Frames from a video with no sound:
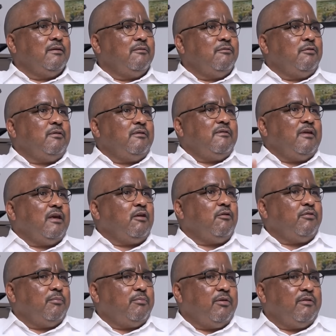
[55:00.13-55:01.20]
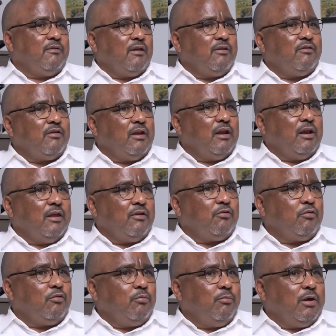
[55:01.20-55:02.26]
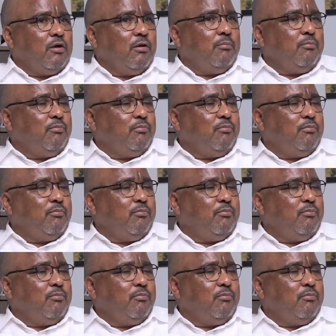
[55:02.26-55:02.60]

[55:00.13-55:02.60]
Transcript: for the sake of the presidential election to become